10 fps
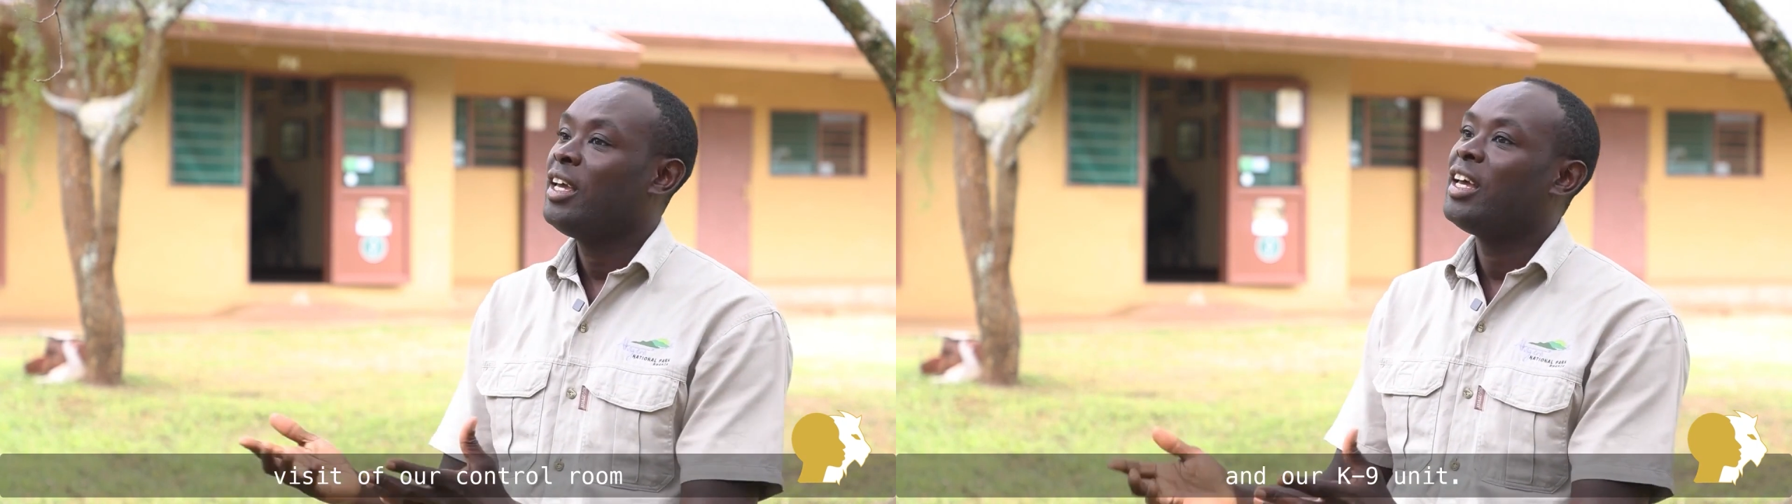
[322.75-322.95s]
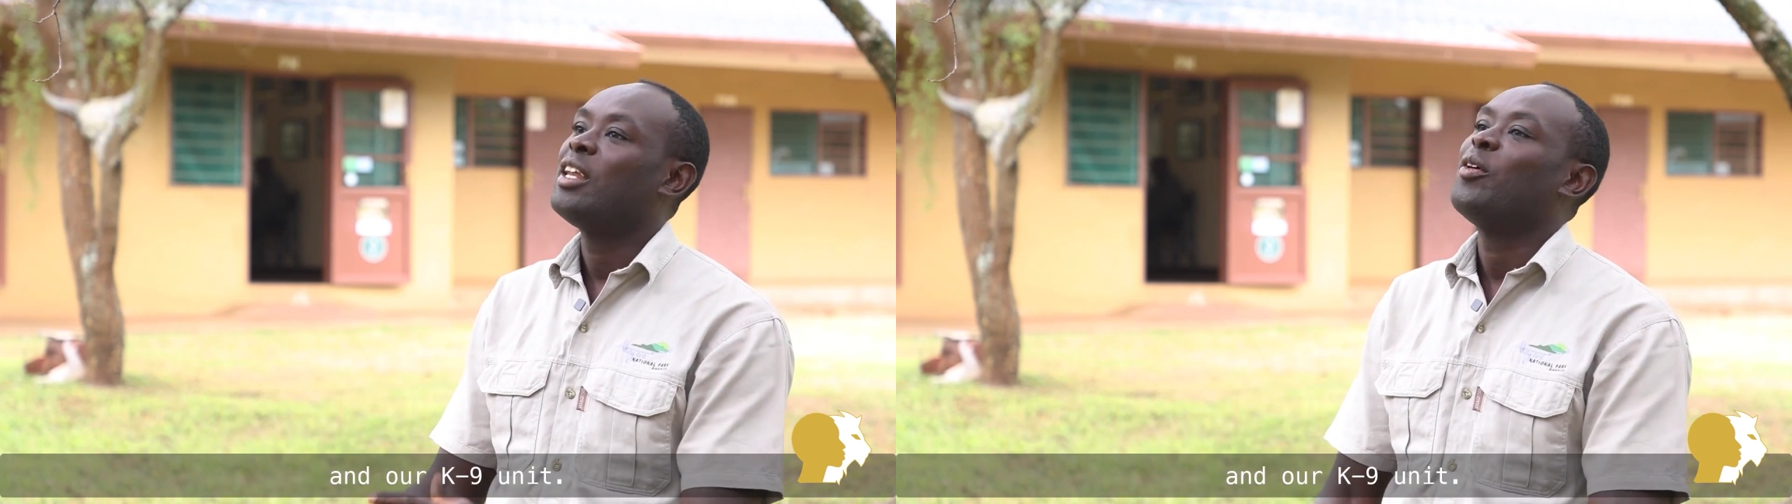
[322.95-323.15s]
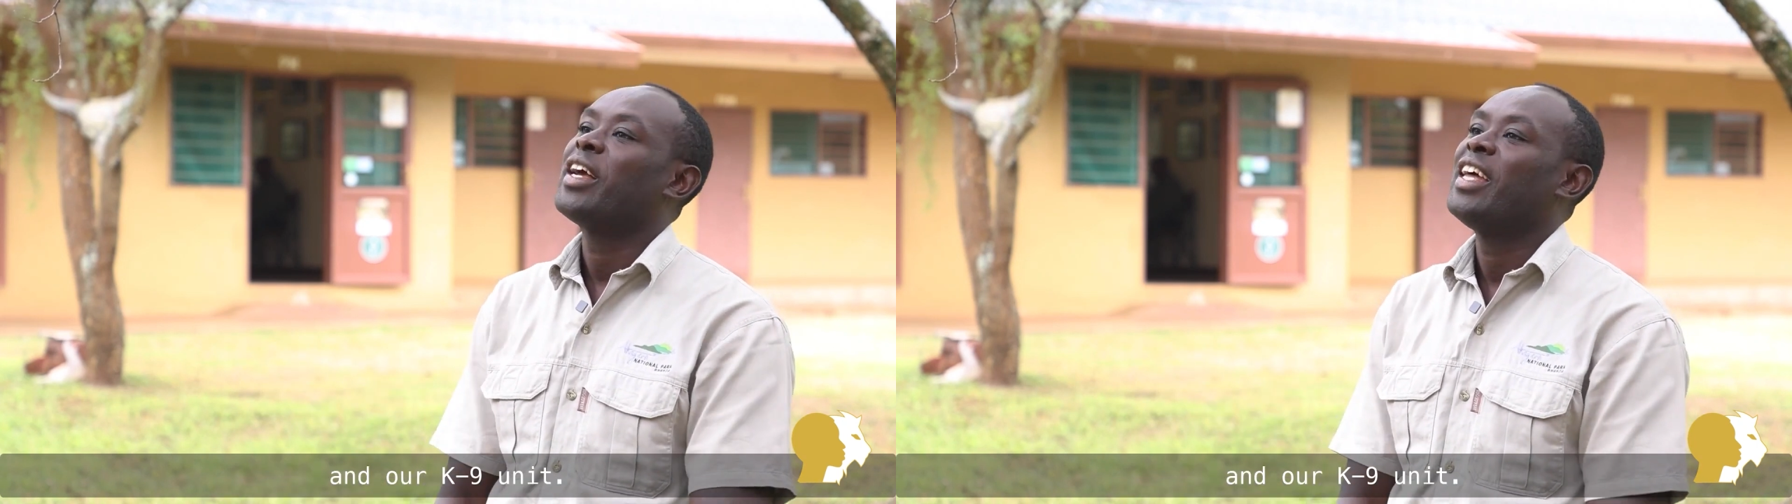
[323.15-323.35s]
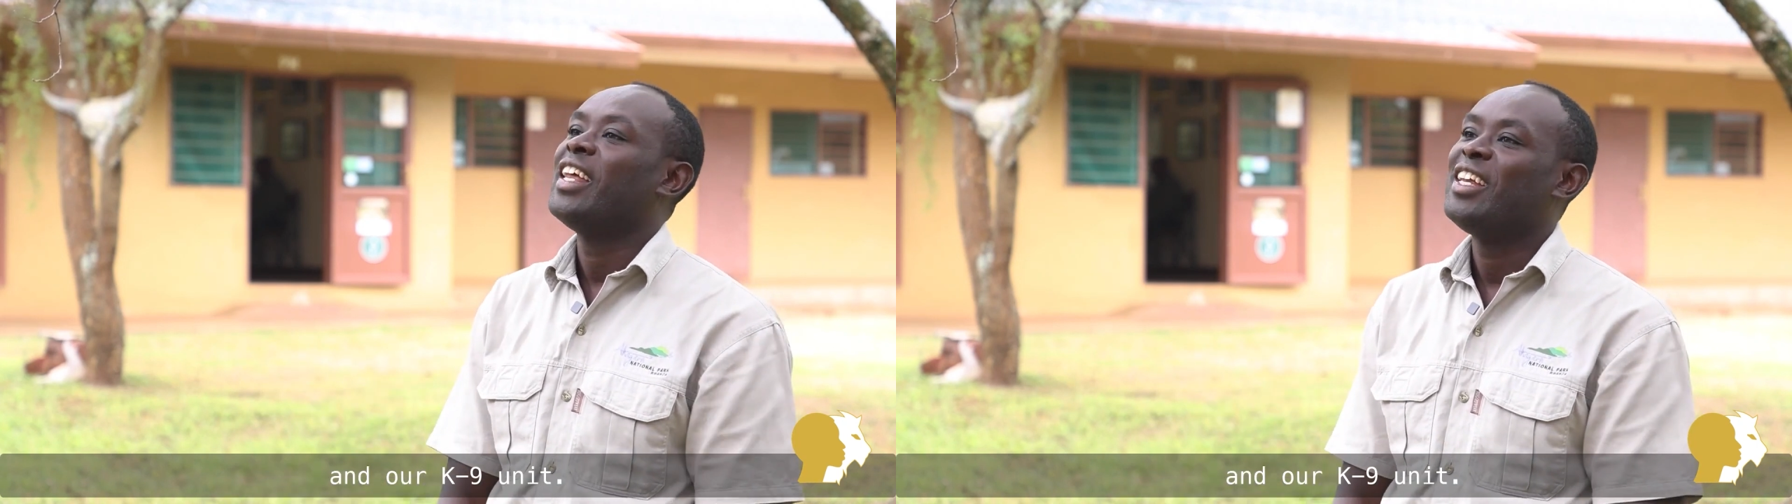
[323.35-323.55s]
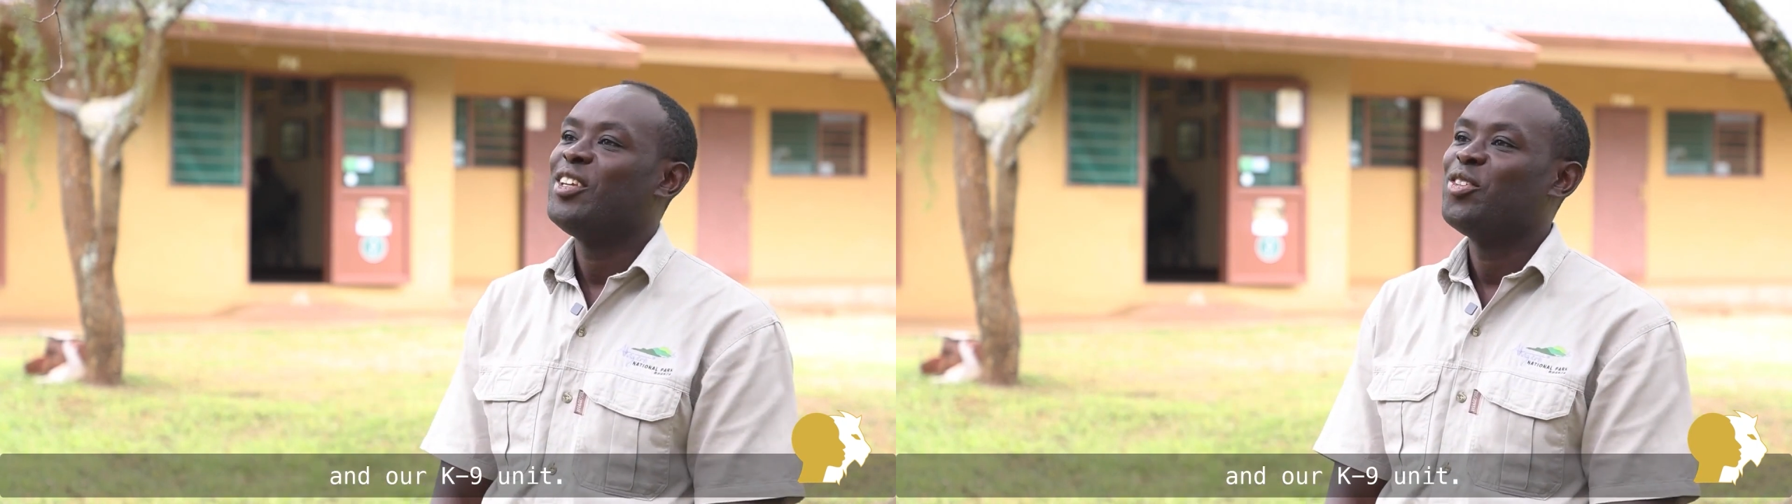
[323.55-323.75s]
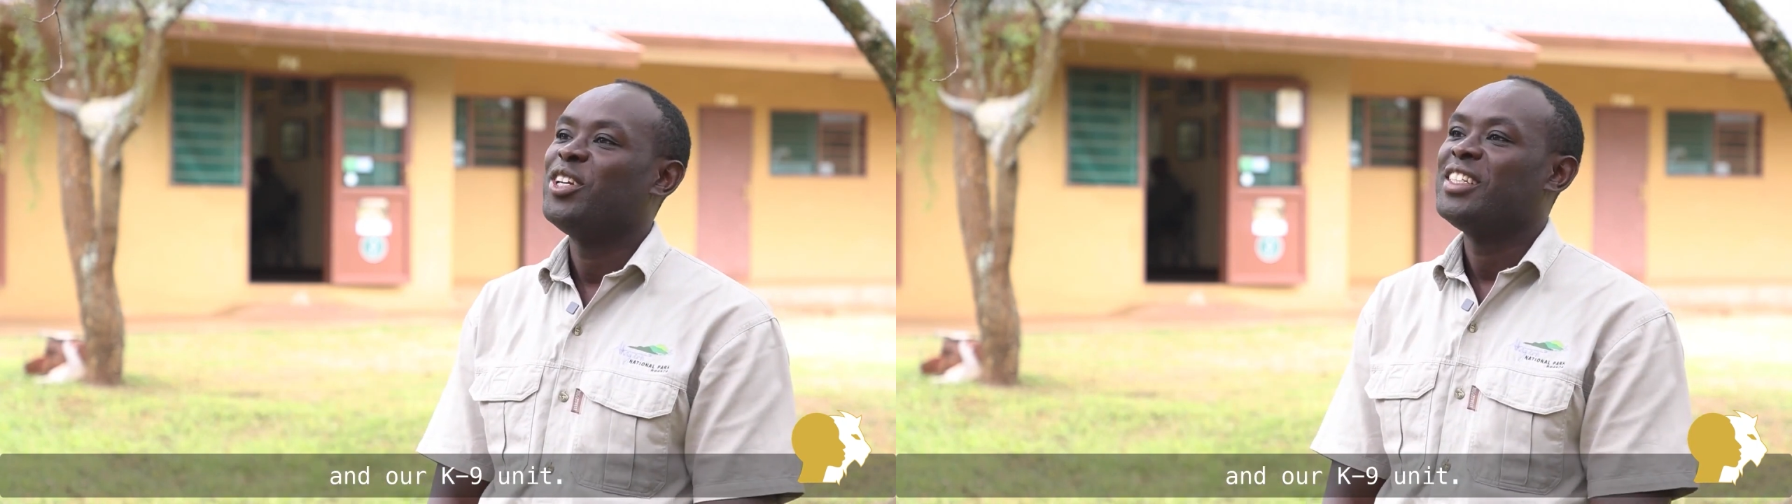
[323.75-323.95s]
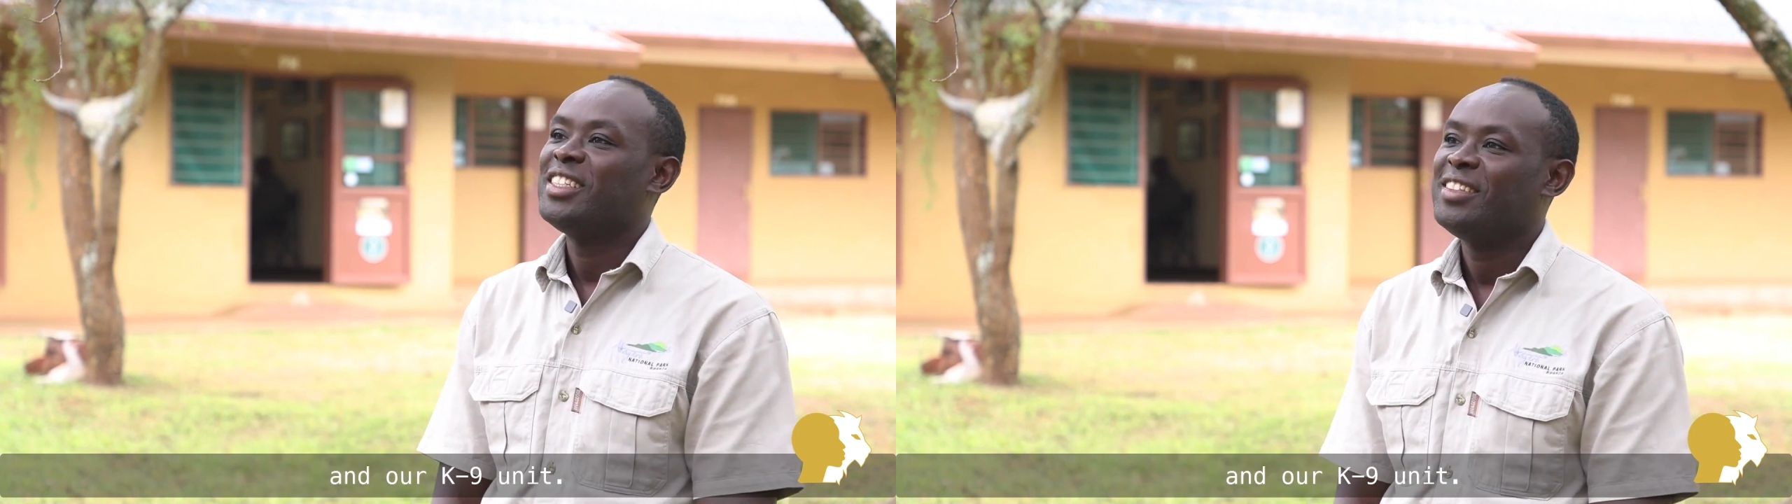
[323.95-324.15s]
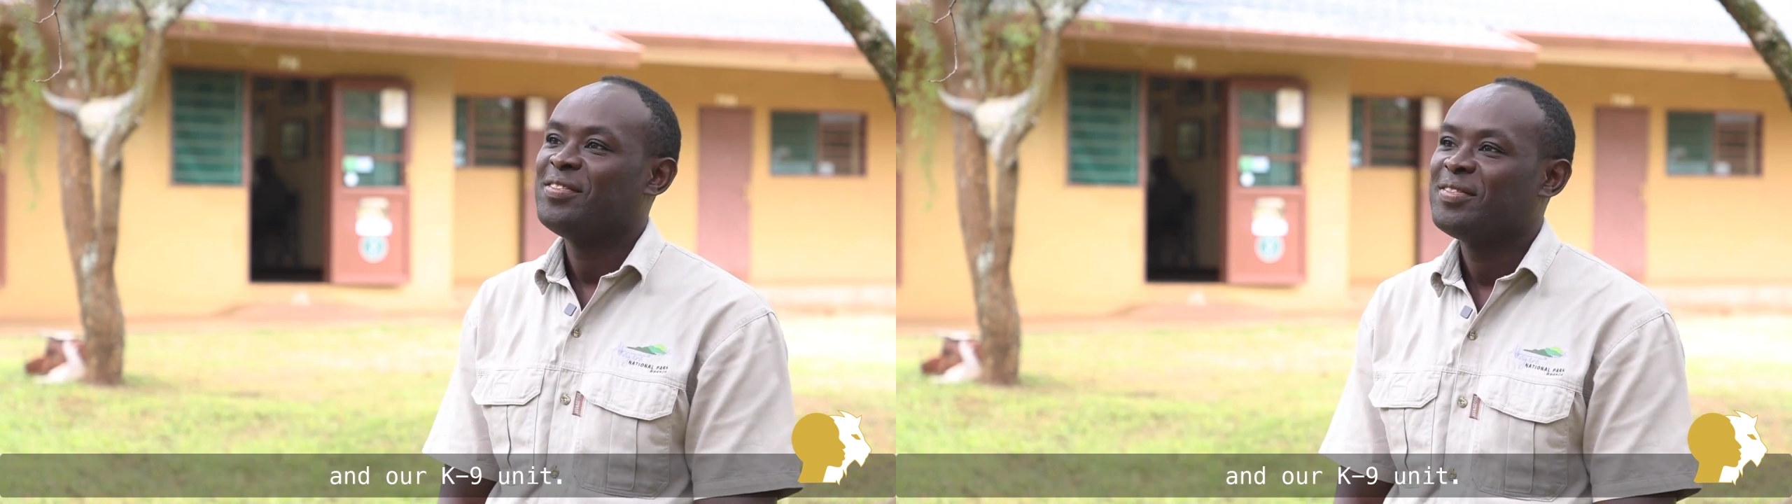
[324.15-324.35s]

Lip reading: and our canine unity.